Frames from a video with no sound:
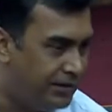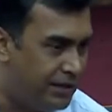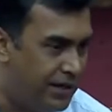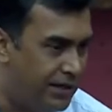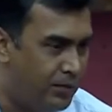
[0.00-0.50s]

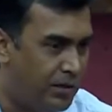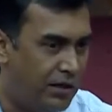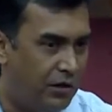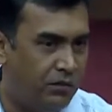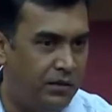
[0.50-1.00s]
Genetic
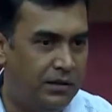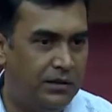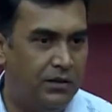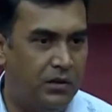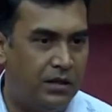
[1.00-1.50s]
metal of a
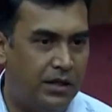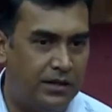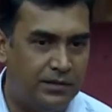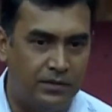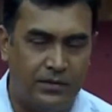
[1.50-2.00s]

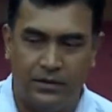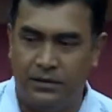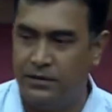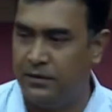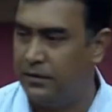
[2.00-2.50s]
organism.
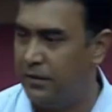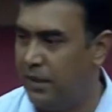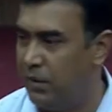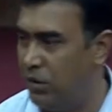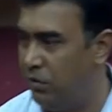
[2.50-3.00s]

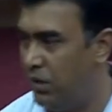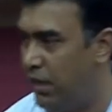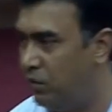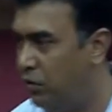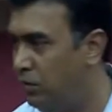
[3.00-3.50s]
Anybody would like to